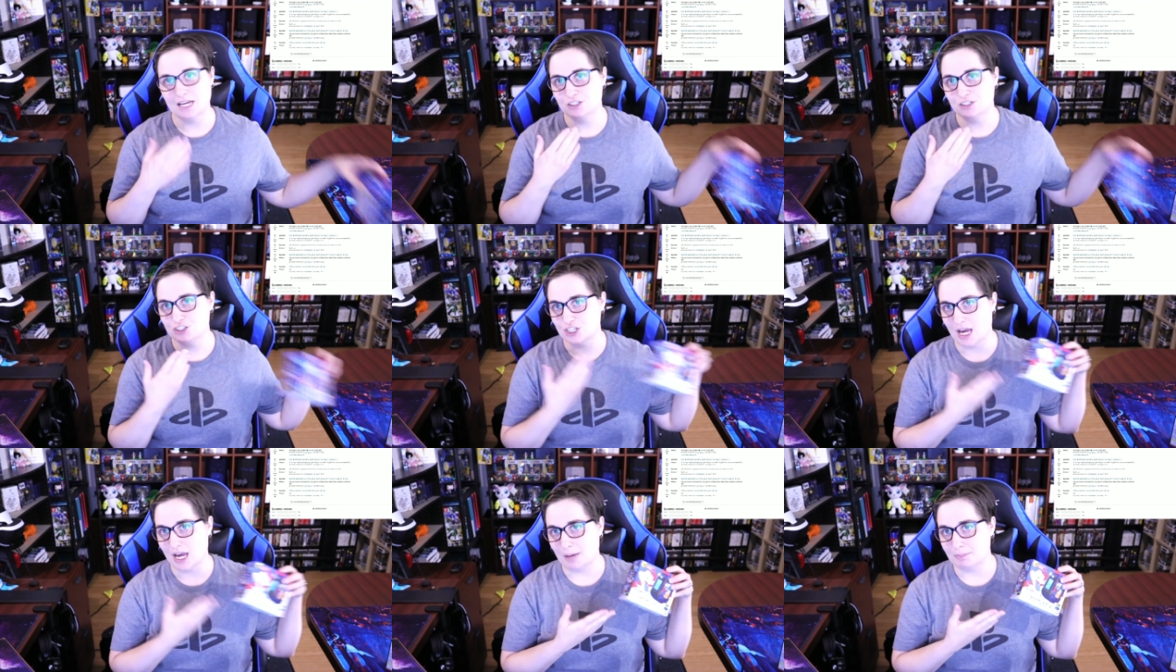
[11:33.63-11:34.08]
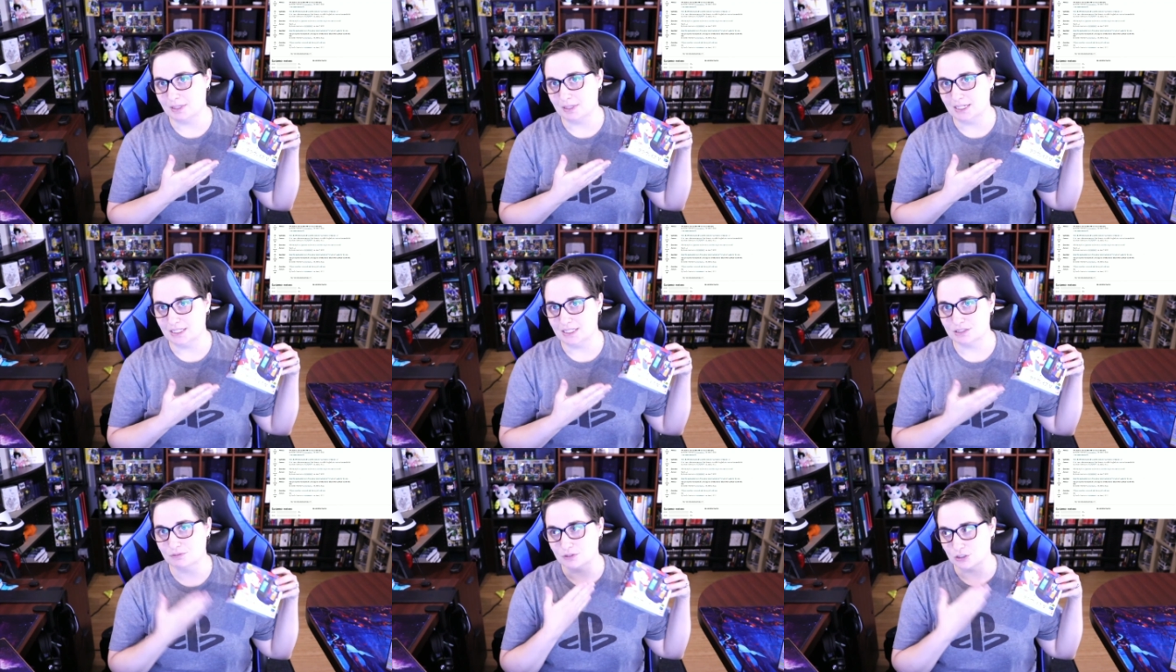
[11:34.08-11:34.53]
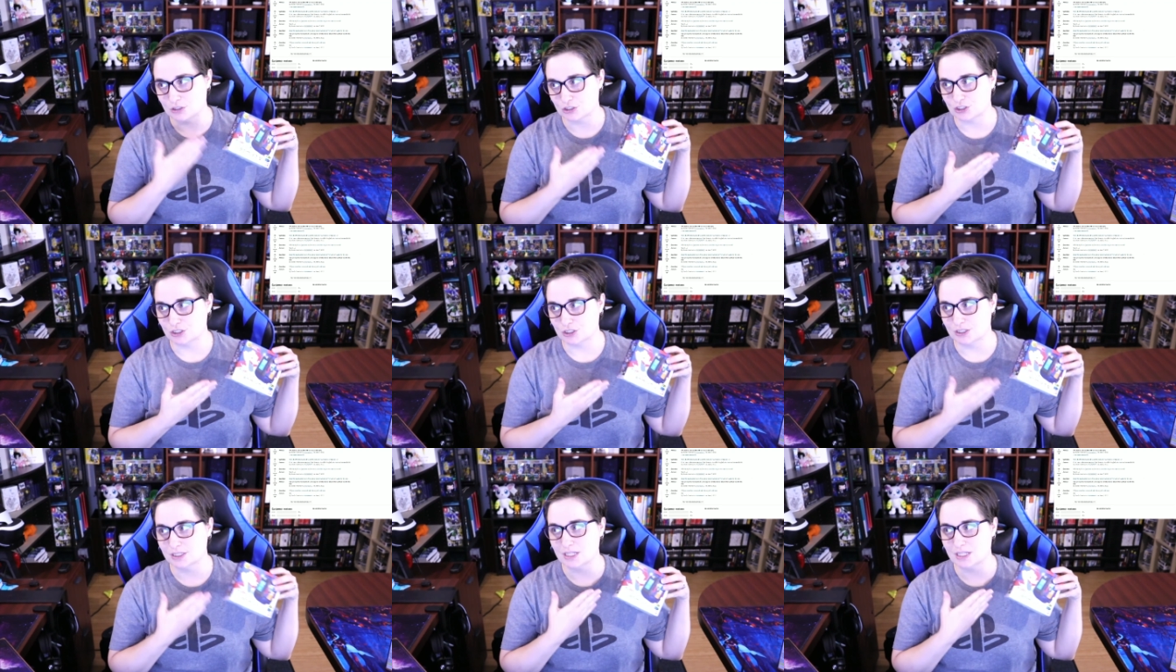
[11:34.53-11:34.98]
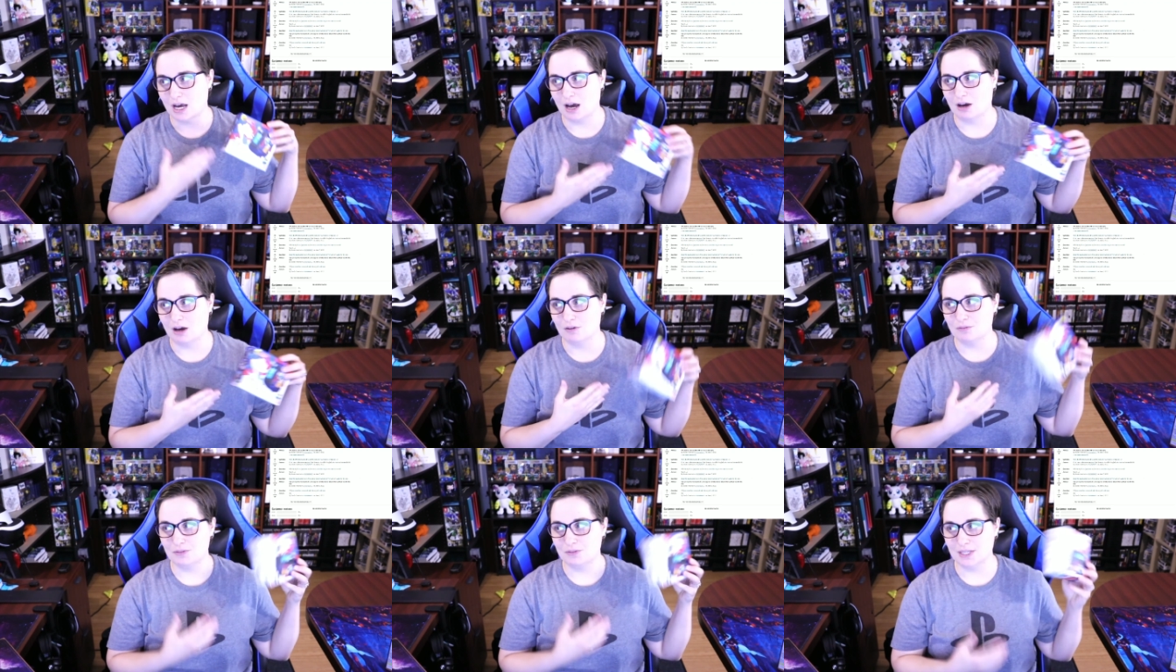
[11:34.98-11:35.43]
Japanese versions
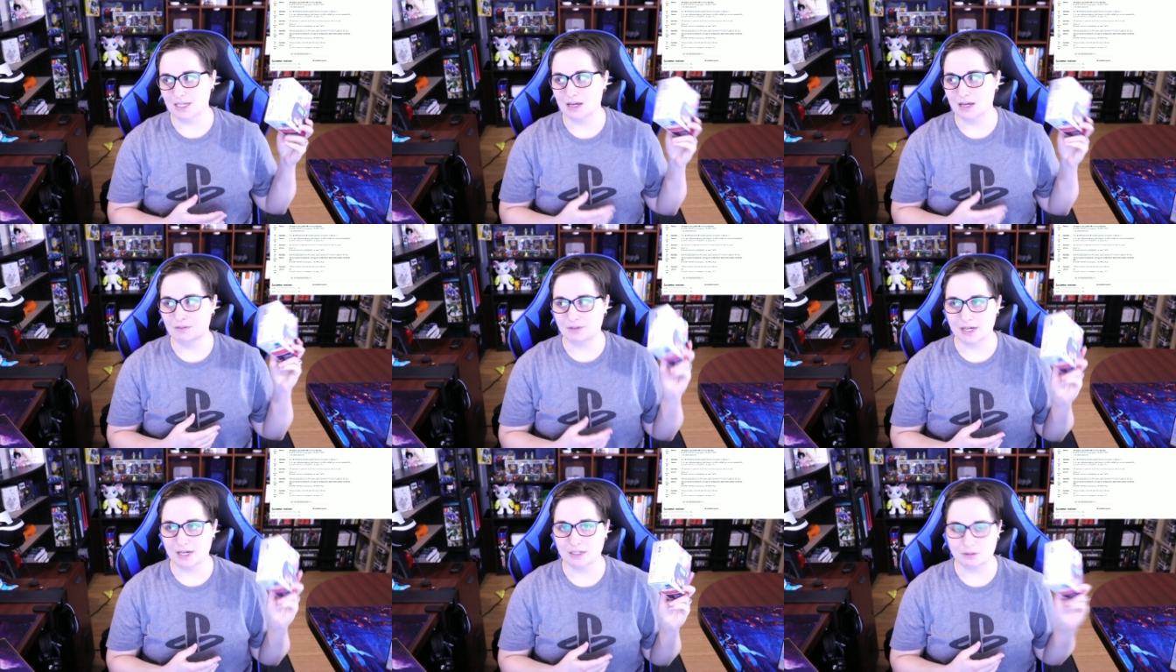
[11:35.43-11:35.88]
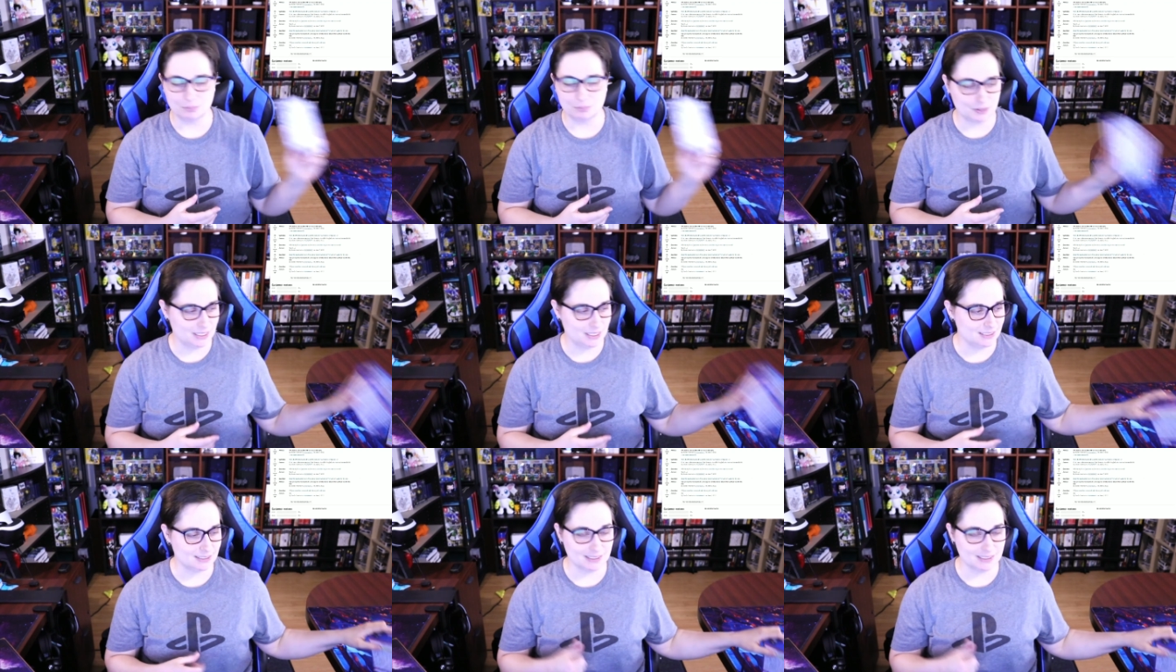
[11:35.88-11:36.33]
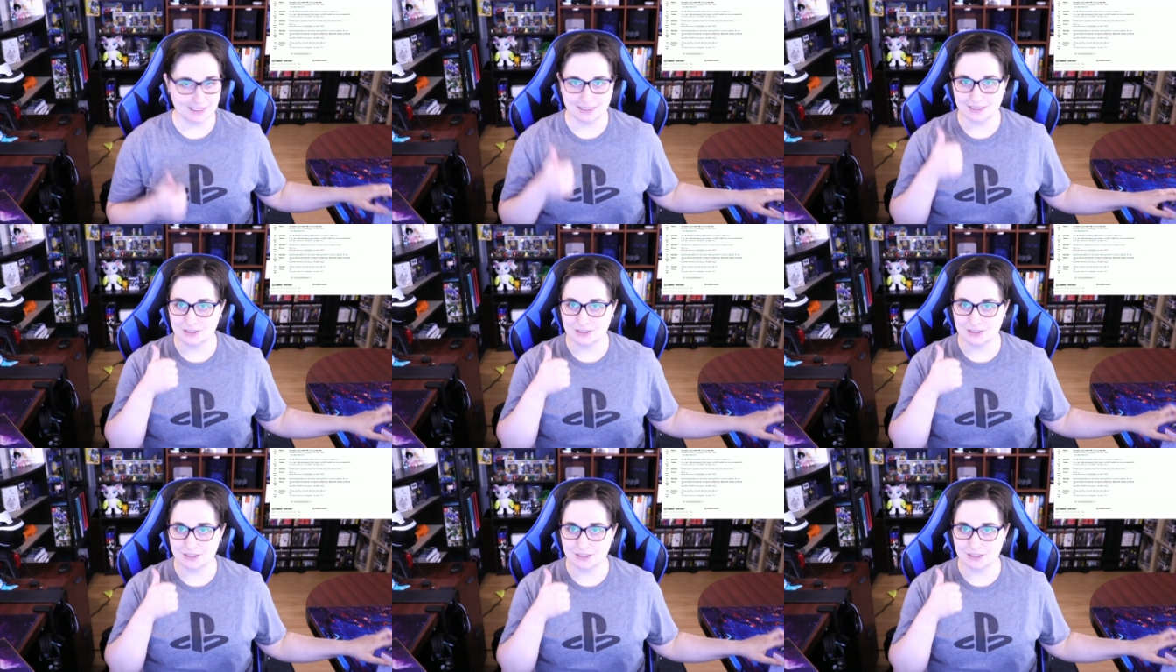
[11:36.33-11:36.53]
of Vital Bracelet.